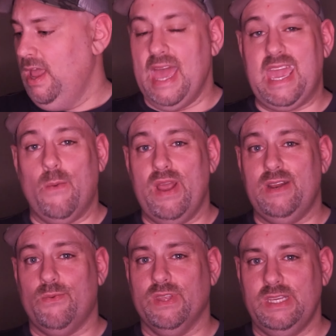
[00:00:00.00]
I can't wait
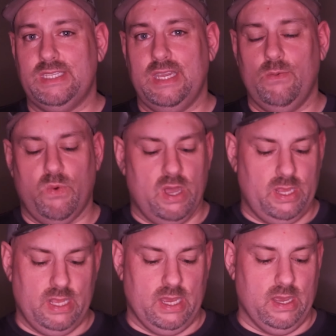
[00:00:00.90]
to really see
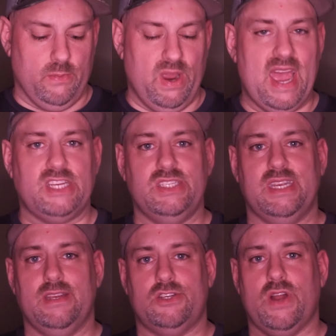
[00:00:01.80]
what reaction
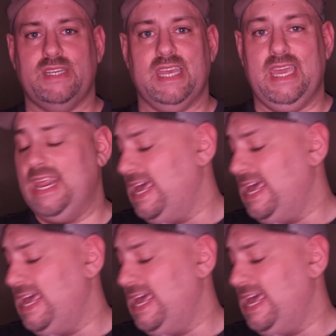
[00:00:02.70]
strikes I get